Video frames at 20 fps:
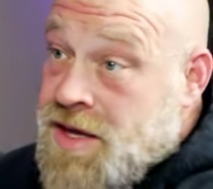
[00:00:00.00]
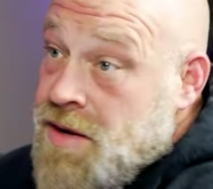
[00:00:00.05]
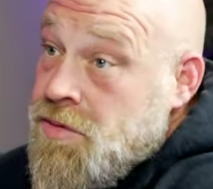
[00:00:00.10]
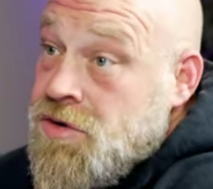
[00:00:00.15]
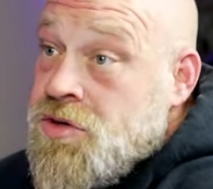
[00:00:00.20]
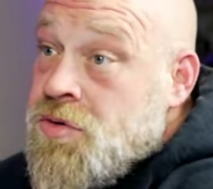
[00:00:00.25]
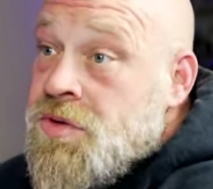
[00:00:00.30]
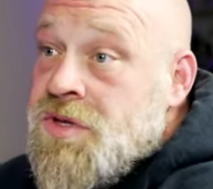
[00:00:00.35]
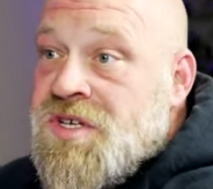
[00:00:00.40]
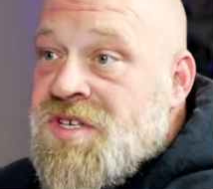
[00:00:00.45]
They were
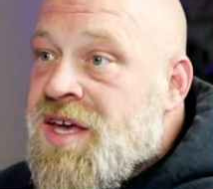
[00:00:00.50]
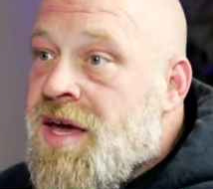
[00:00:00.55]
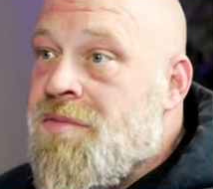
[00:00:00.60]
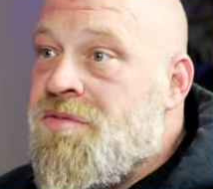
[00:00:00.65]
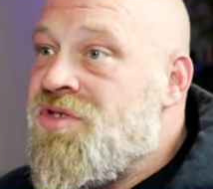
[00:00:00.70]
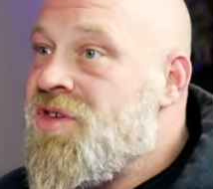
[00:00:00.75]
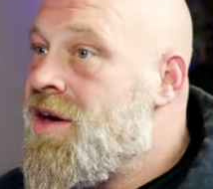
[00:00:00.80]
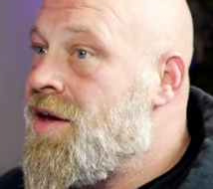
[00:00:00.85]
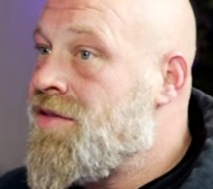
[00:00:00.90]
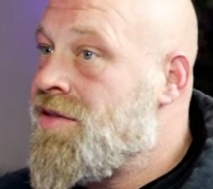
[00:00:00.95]
doing the same
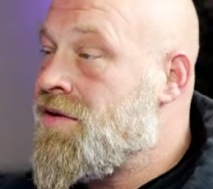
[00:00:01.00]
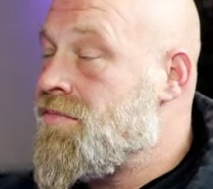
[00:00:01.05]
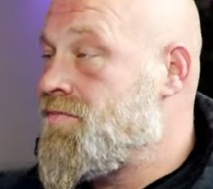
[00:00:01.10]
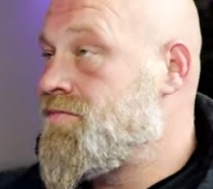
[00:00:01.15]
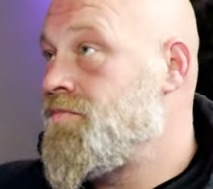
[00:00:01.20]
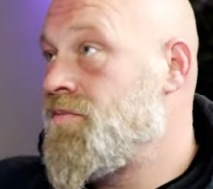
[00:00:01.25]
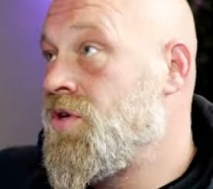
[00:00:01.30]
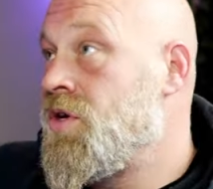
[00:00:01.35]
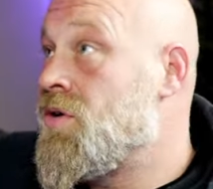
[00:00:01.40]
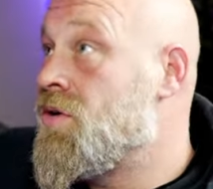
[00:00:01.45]
thing. They,
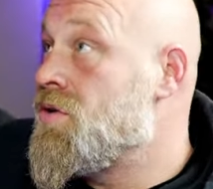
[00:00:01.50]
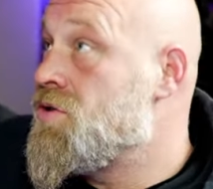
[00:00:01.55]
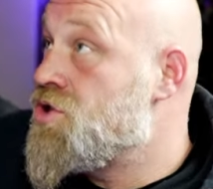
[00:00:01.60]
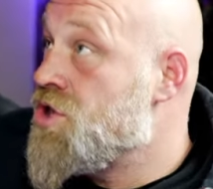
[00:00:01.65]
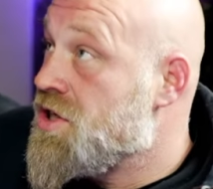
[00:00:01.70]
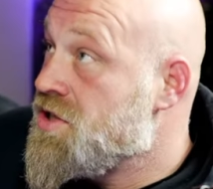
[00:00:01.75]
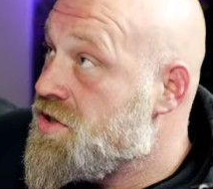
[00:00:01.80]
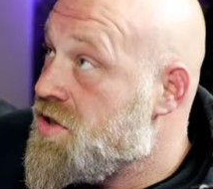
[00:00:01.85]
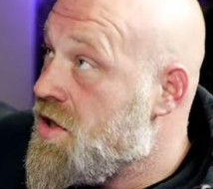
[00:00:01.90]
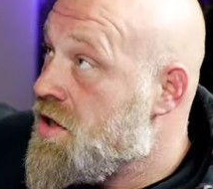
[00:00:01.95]
you know,
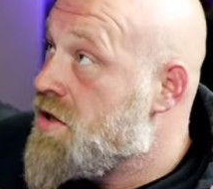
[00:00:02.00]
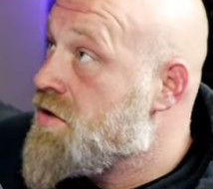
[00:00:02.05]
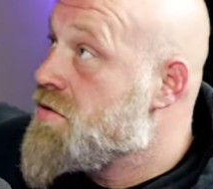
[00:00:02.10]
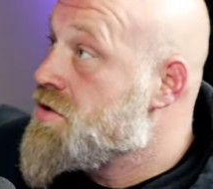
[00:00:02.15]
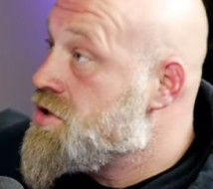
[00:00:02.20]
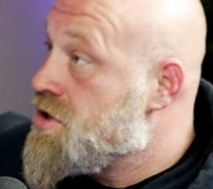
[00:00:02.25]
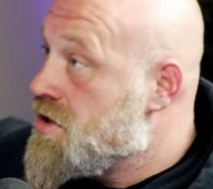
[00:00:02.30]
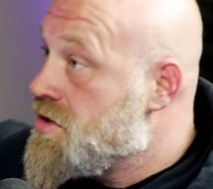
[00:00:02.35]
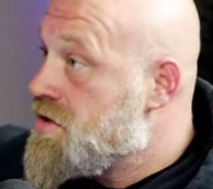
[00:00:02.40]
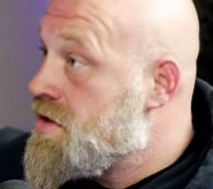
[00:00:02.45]
adjust here,
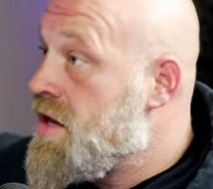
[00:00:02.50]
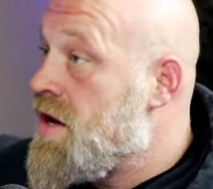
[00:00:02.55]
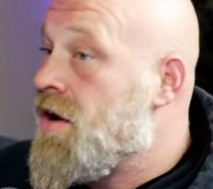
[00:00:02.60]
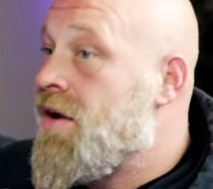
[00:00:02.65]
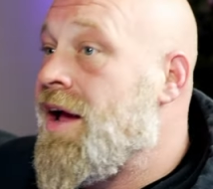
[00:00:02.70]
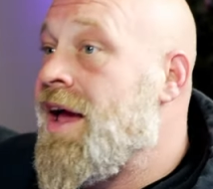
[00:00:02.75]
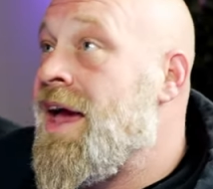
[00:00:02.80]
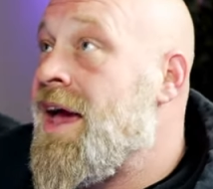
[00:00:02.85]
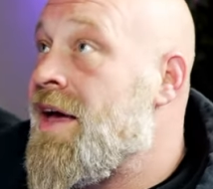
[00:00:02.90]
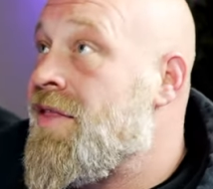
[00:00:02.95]
adjust yeah. there,
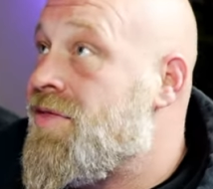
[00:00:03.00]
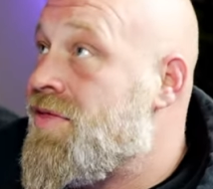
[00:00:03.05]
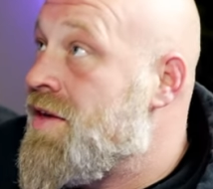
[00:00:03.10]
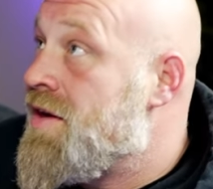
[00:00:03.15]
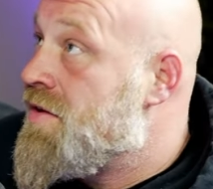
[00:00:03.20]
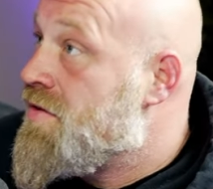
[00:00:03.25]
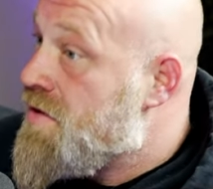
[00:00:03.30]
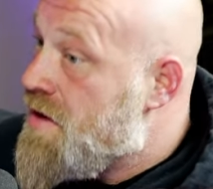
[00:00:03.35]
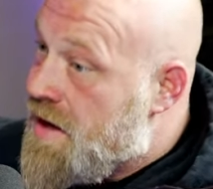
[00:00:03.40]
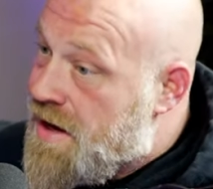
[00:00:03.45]
add
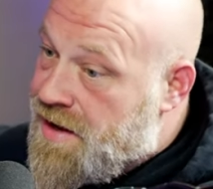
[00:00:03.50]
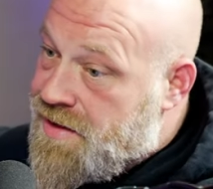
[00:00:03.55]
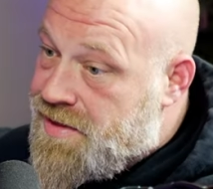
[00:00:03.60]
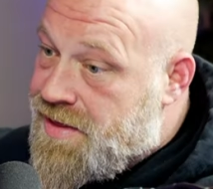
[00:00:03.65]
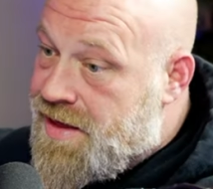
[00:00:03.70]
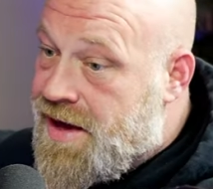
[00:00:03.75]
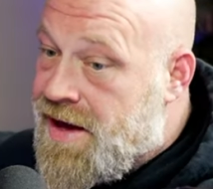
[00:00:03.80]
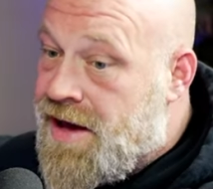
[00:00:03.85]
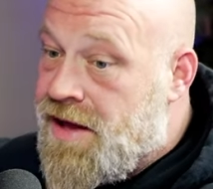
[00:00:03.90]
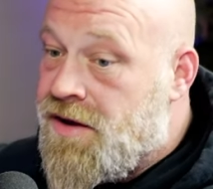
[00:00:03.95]
this, add
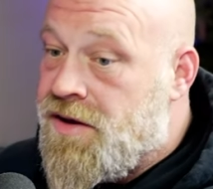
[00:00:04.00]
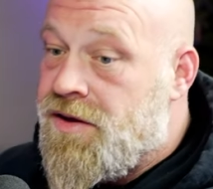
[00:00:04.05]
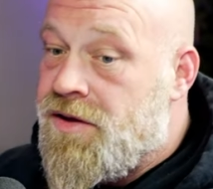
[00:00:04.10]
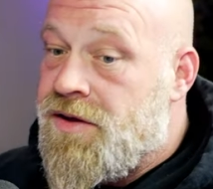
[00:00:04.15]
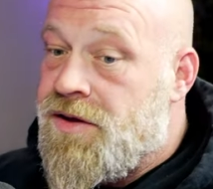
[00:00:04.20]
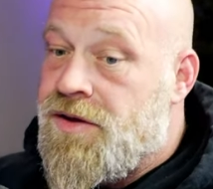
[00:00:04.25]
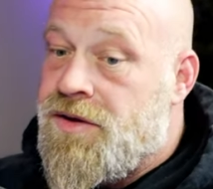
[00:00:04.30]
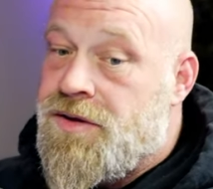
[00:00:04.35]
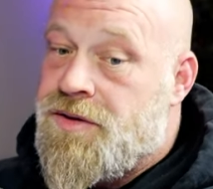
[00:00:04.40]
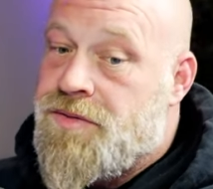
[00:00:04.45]
that.
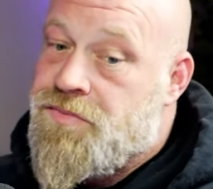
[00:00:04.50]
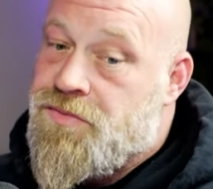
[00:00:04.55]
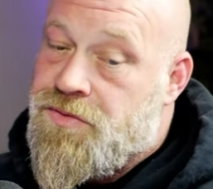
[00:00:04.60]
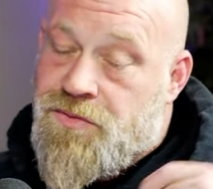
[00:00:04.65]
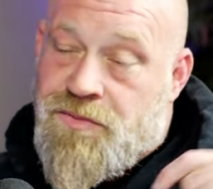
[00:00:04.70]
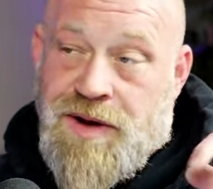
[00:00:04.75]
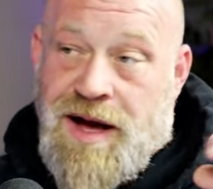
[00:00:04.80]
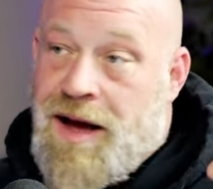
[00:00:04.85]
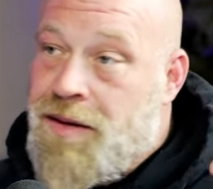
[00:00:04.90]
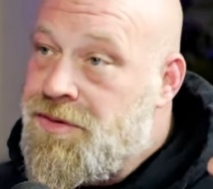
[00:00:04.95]
Uh-huh.
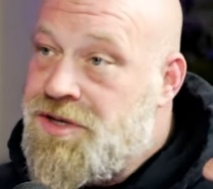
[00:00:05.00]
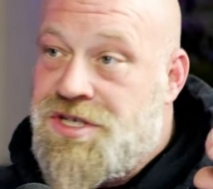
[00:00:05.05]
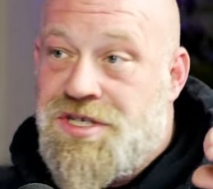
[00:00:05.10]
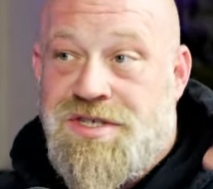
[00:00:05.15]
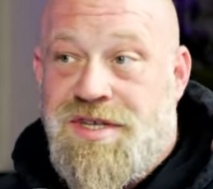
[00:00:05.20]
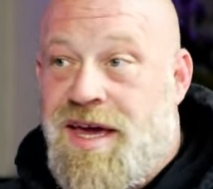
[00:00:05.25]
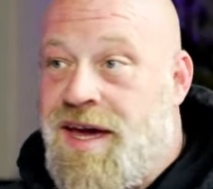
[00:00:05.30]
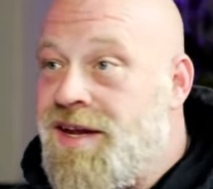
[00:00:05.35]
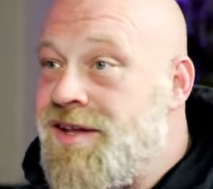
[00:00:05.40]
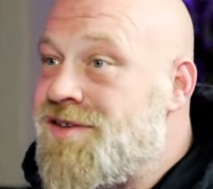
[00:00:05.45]
Robbie
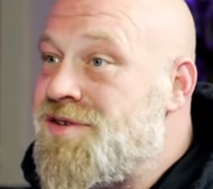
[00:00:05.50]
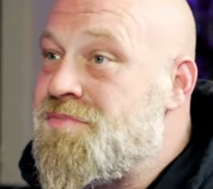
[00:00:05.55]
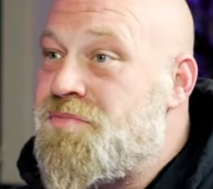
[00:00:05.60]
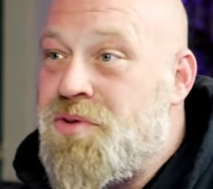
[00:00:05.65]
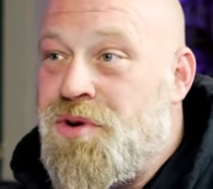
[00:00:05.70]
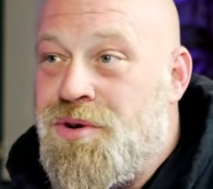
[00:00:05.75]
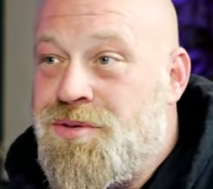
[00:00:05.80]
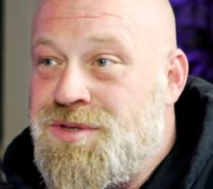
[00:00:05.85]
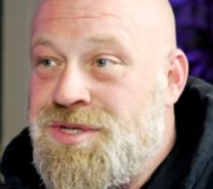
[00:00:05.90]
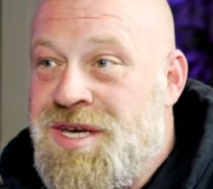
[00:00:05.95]
just added some
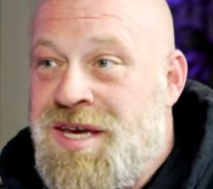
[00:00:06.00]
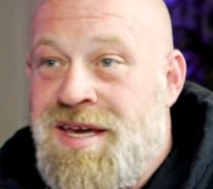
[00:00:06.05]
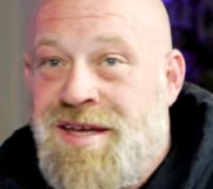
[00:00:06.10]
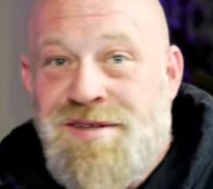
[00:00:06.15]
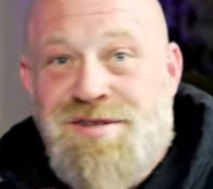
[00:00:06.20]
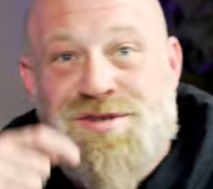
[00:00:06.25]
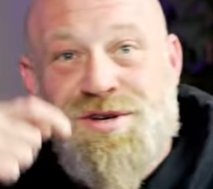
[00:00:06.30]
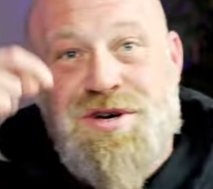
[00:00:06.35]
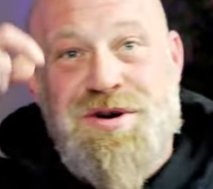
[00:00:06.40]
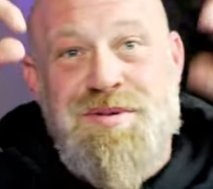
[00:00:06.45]
protein,
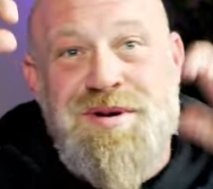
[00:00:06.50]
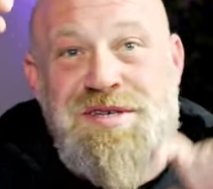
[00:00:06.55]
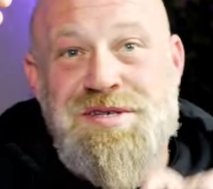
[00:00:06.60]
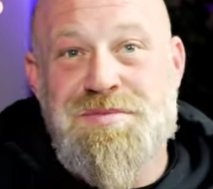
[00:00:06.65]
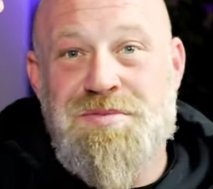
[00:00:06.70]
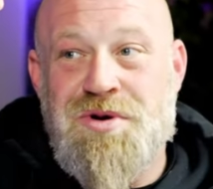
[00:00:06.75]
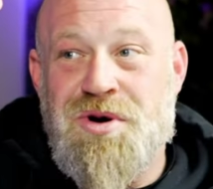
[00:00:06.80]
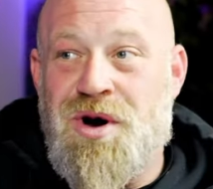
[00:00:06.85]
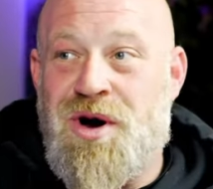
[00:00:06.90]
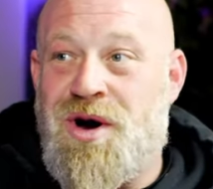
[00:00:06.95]
took away
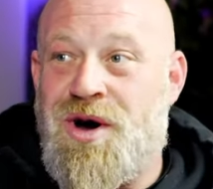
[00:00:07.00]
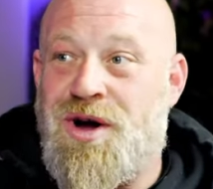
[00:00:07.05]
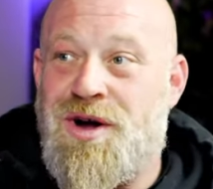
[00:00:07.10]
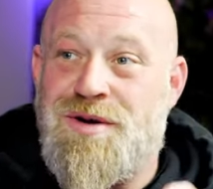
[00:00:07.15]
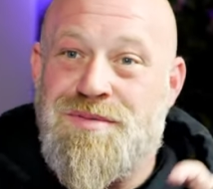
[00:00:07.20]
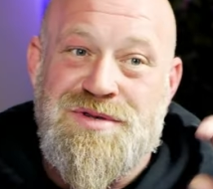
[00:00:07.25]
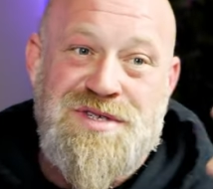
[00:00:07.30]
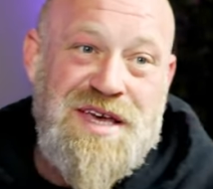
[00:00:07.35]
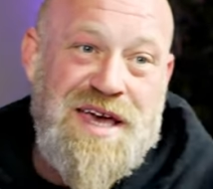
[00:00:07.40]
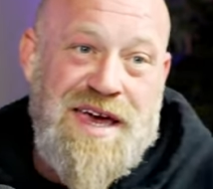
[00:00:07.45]
some
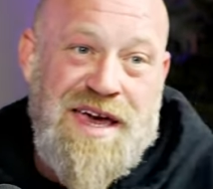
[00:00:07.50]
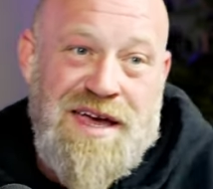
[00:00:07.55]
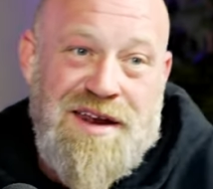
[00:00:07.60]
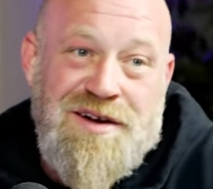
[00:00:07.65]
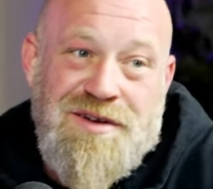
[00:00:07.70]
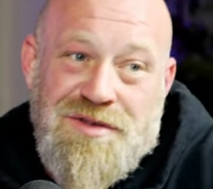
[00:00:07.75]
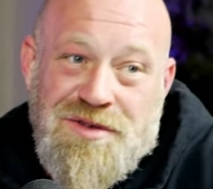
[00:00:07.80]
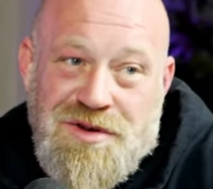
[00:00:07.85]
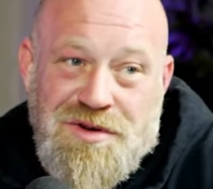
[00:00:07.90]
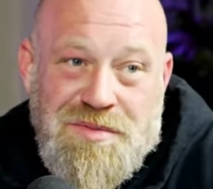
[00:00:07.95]
carbs, added
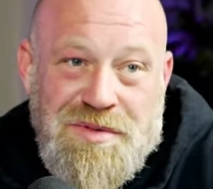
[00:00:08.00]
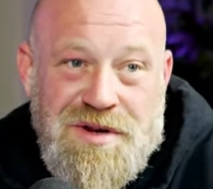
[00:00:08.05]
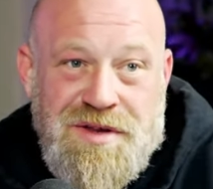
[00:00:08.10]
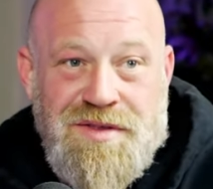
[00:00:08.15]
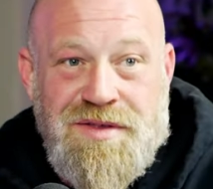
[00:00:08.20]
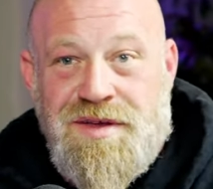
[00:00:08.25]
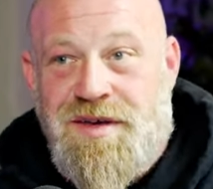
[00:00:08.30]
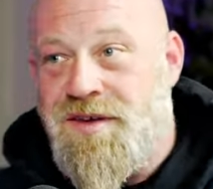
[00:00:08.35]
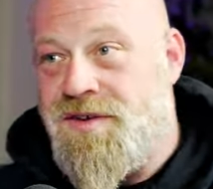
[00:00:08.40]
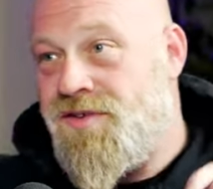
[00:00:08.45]
a little bit of
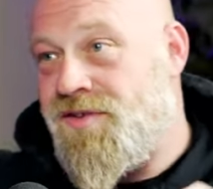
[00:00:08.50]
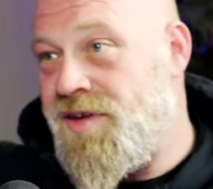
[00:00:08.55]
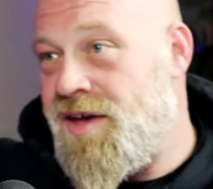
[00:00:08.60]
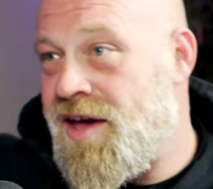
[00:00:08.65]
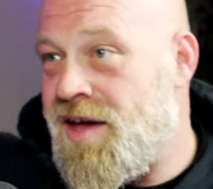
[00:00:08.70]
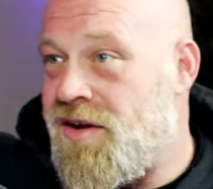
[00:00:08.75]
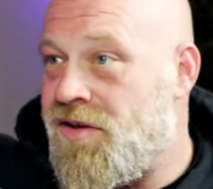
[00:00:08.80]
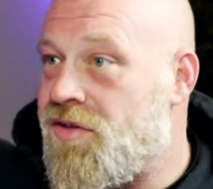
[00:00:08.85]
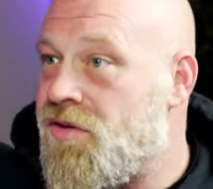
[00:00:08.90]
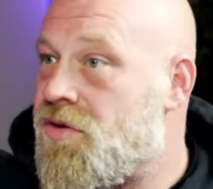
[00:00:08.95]
this, yeah.
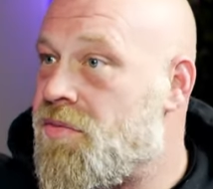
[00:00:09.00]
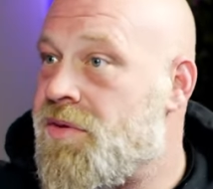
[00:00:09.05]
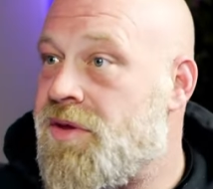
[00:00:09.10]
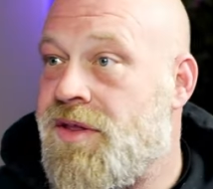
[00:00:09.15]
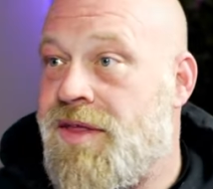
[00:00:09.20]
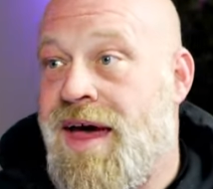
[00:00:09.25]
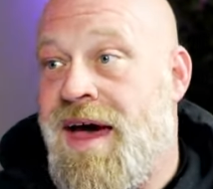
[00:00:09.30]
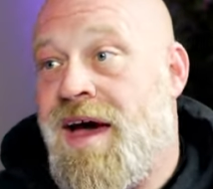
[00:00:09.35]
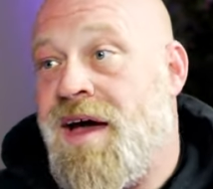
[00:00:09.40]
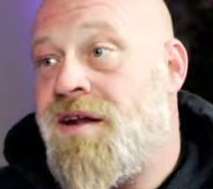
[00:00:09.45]
added a little bit of
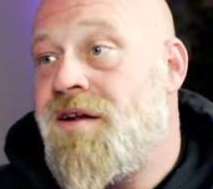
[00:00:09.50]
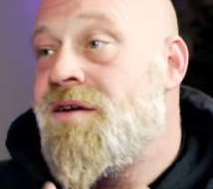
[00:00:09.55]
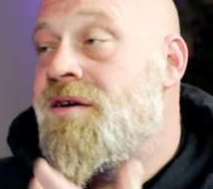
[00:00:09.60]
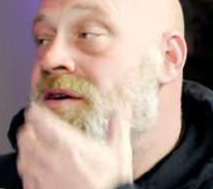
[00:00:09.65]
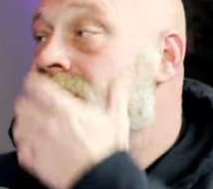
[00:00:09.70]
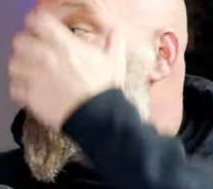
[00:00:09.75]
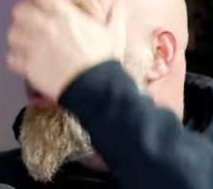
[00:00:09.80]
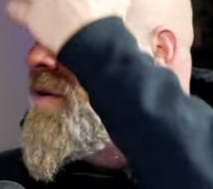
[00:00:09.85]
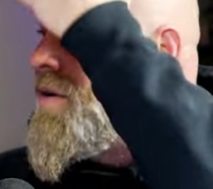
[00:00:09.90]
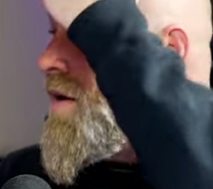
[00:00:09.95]
that.
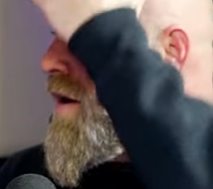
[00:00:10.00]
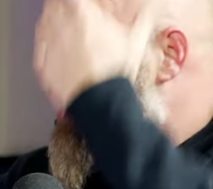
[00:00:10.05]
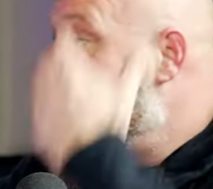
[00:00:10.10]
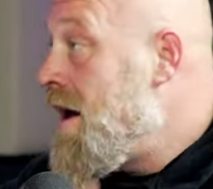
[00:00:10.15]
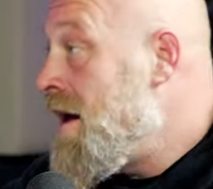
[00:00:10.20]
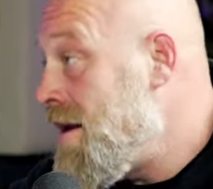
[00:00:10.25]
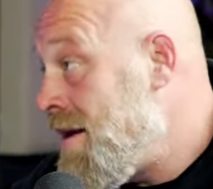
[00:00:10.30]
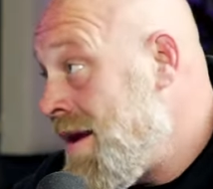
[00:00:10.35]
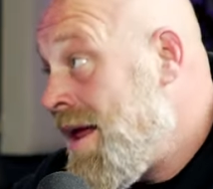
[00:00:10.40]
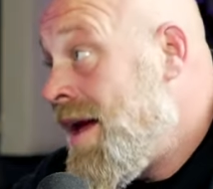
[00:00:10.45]
And